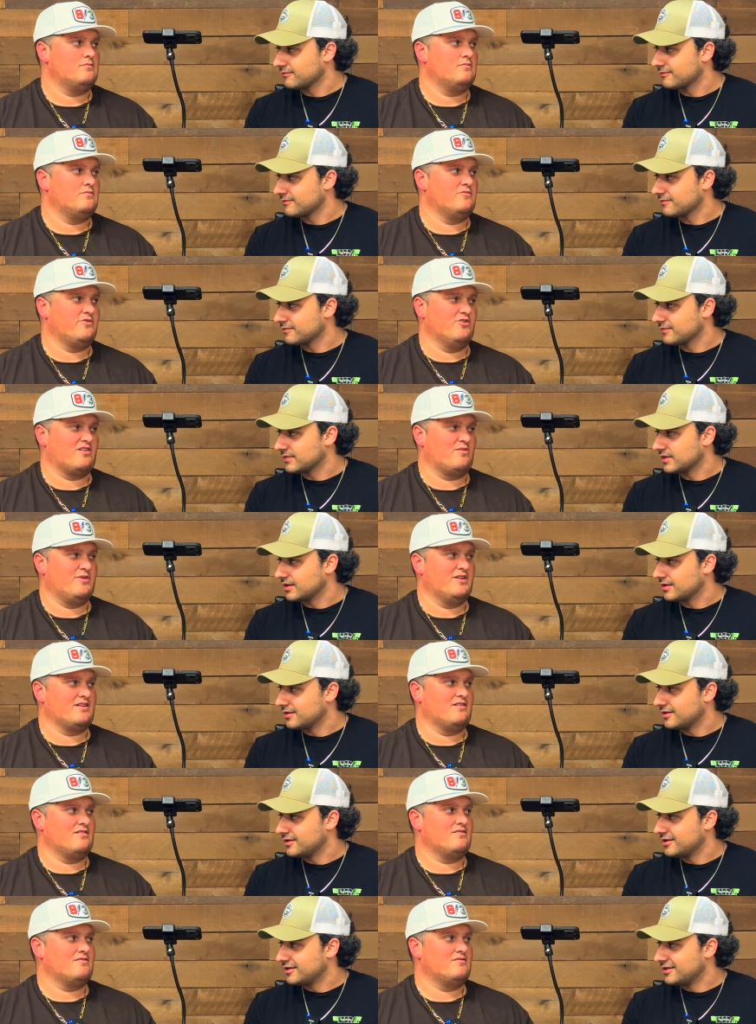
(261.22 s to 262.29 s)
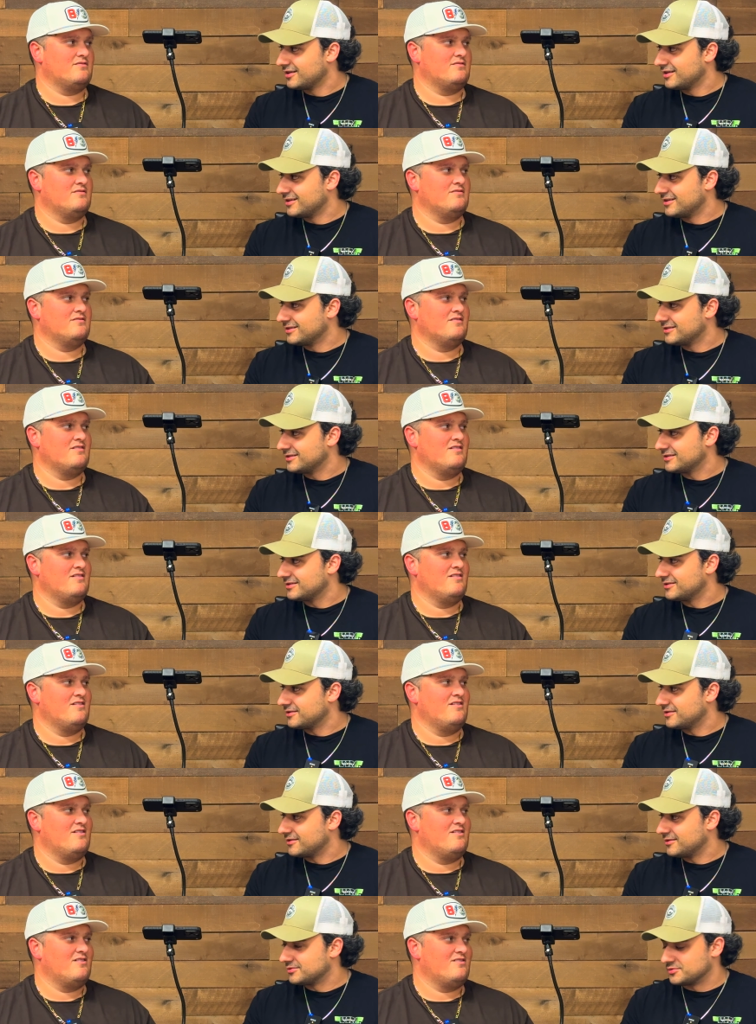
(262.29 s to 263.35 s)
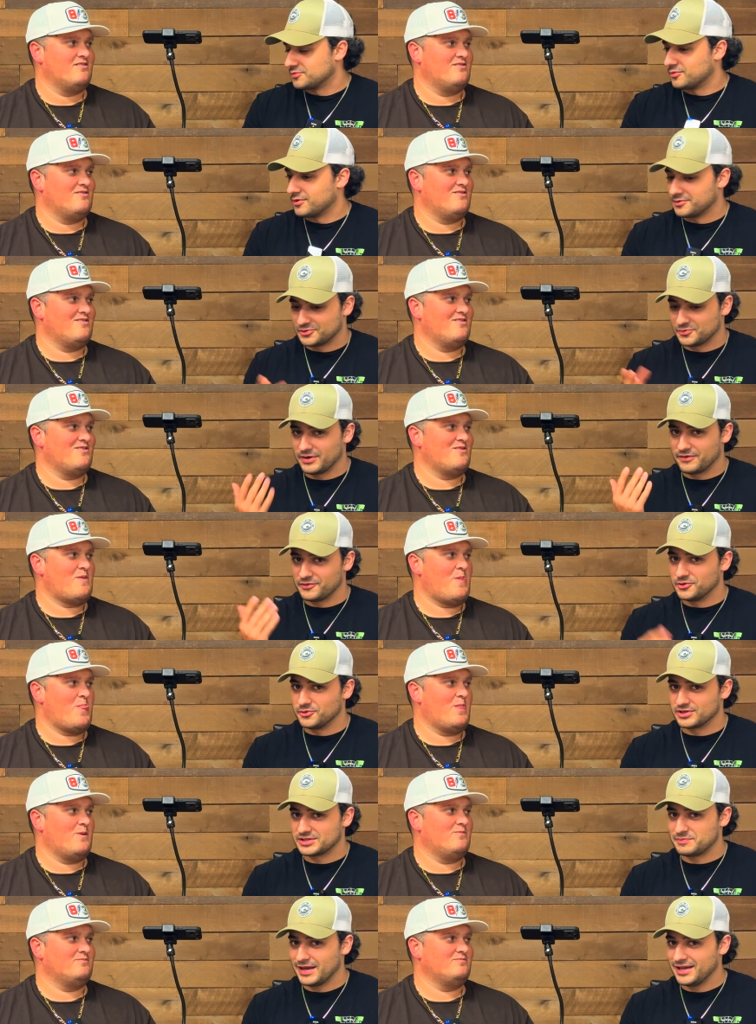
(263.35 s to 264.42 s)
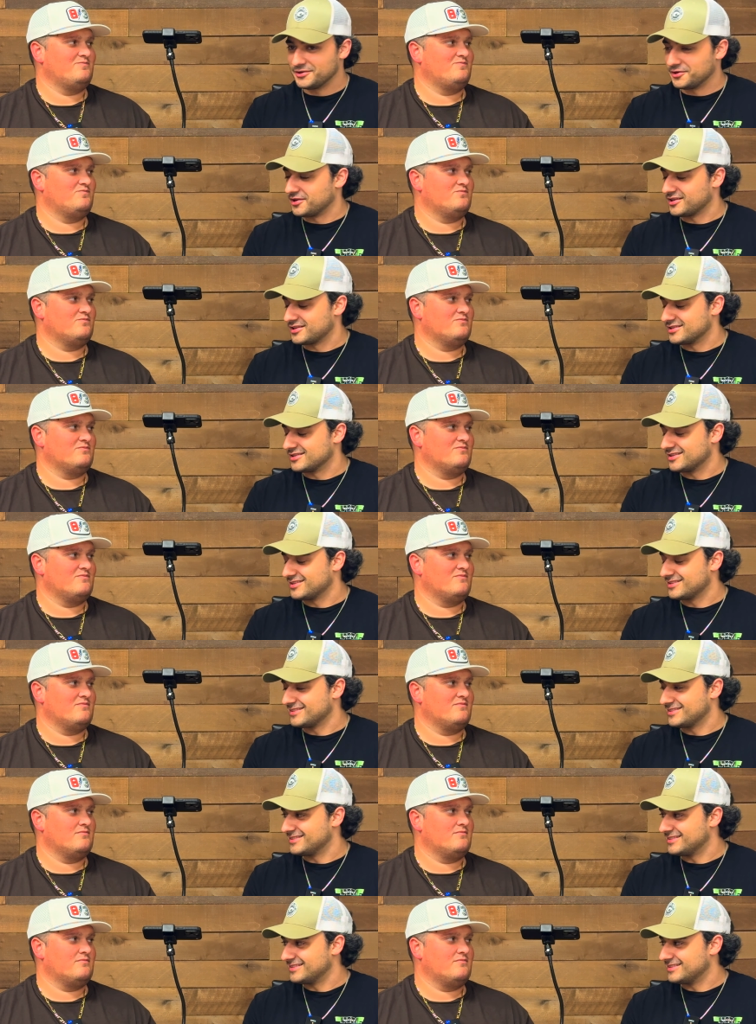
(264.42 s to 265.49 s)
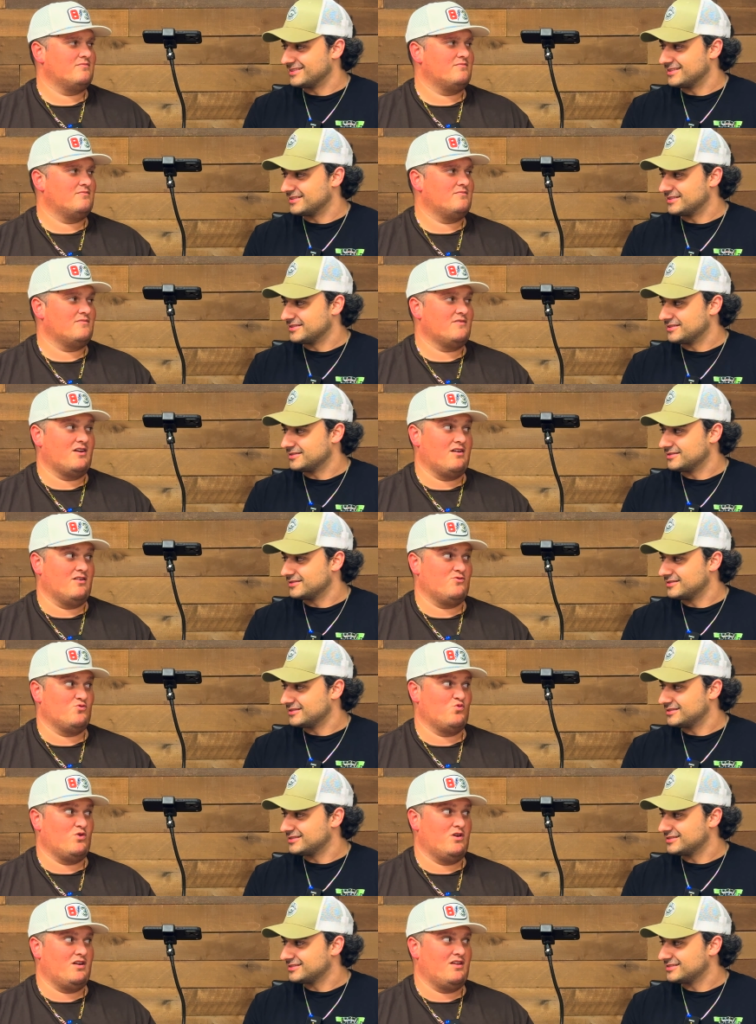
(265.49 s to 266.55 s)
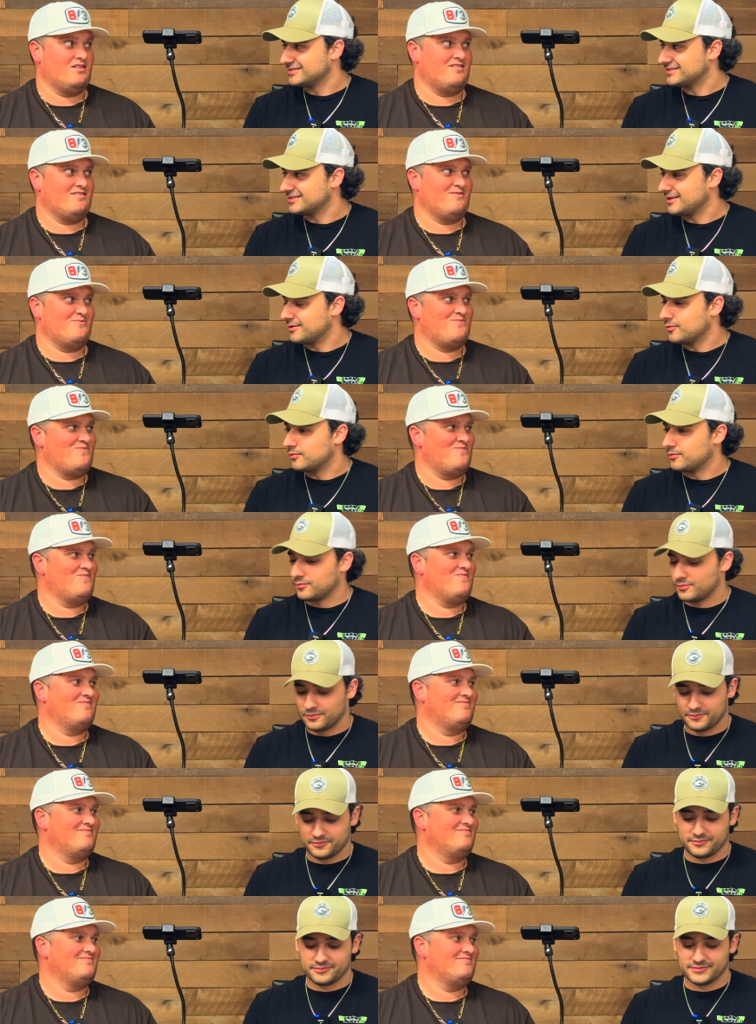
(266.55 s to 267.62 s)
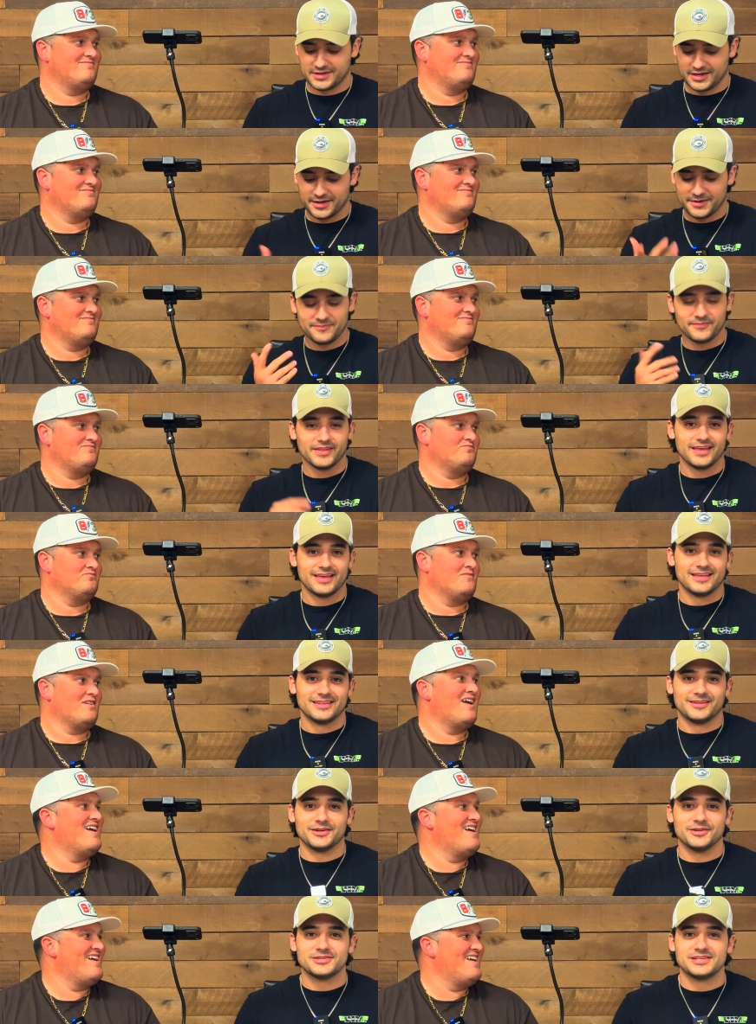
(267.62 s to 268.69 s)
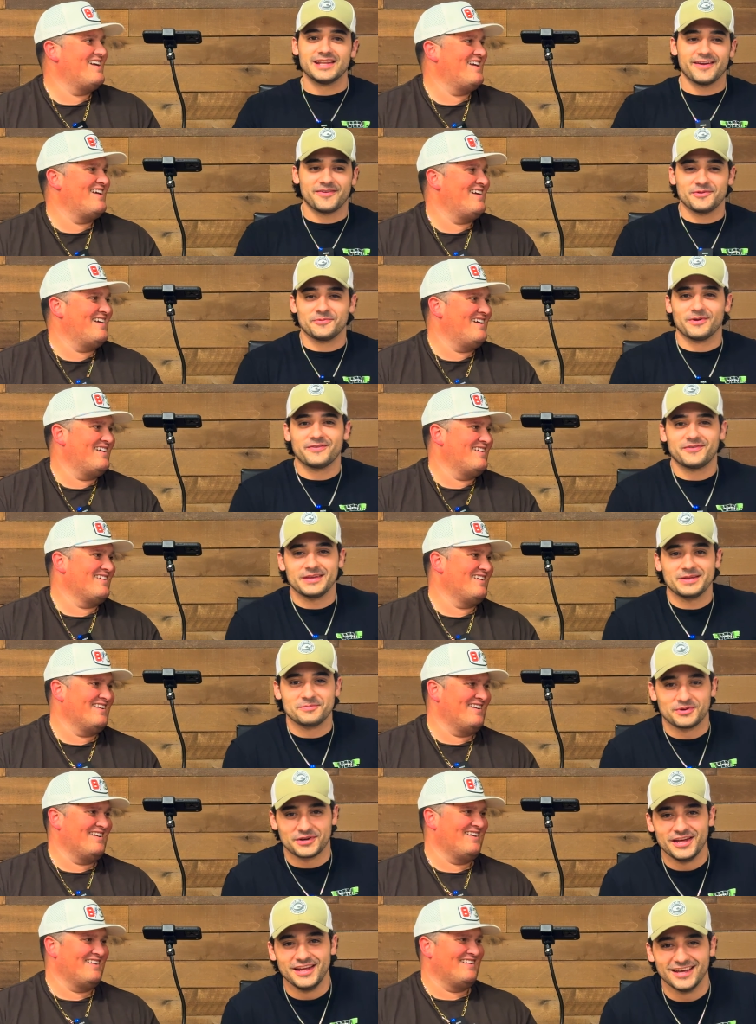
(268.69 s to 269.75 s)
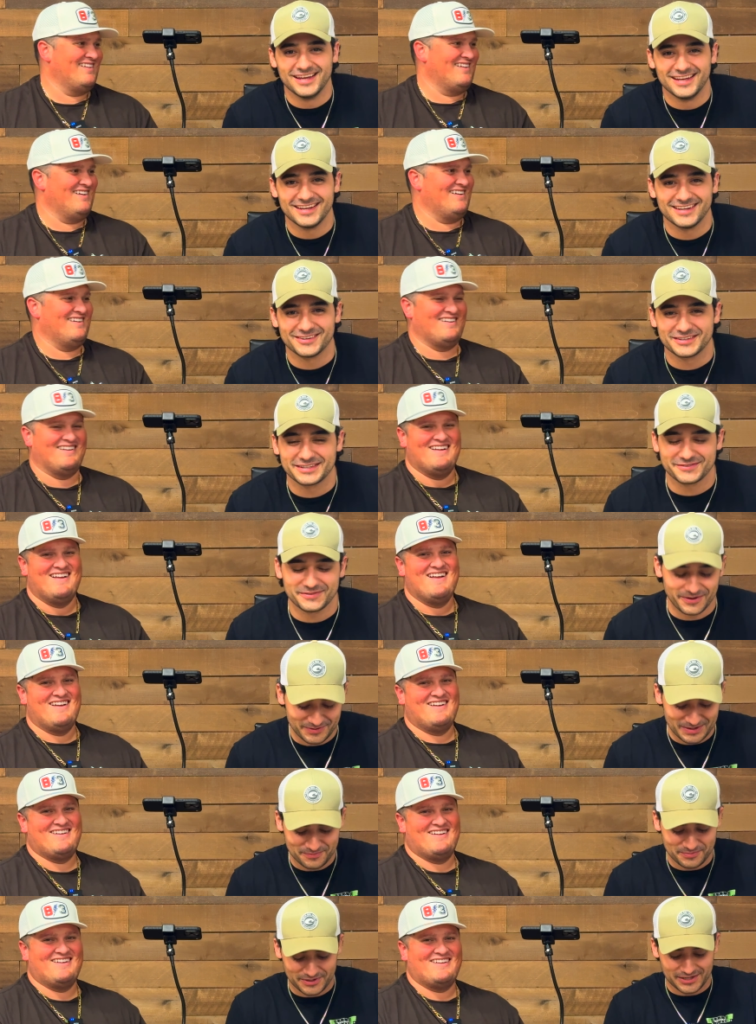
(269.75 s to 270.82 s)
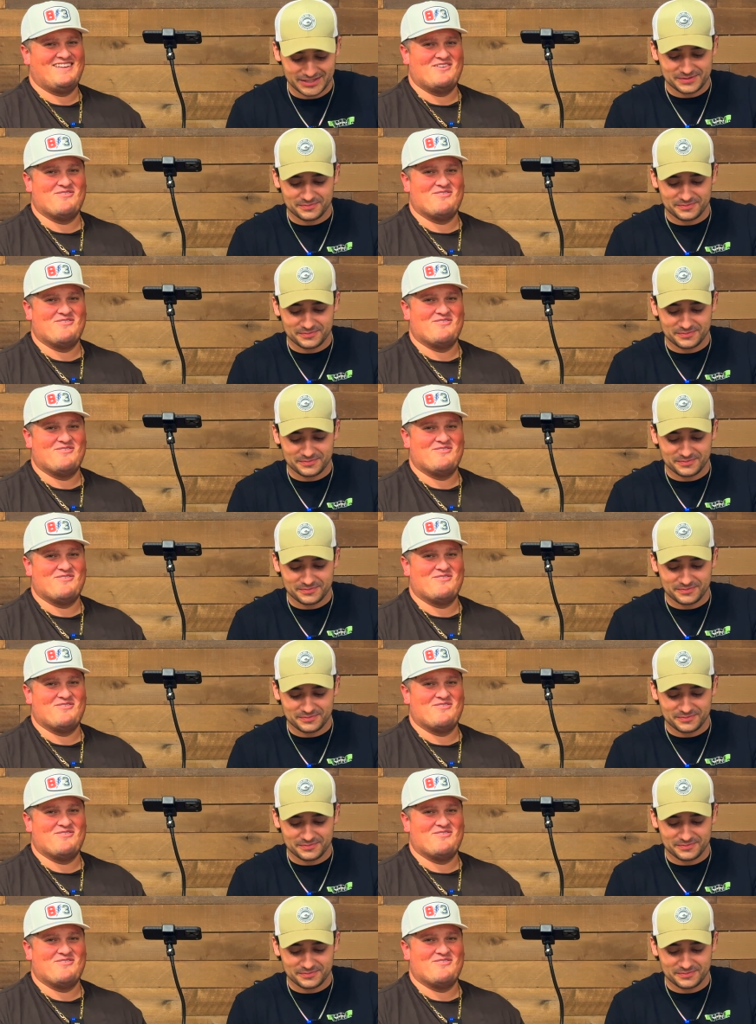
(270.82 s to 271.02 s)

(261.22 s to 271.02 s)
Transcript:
Speaker 1: Why are you looking at me like that? I was, well, I was just waiting for you to expand on it. Cause it
Speaker 2: Because what?
Speaker 1: Okay. They're using every Rivian, or Rivian
Speaker 2: production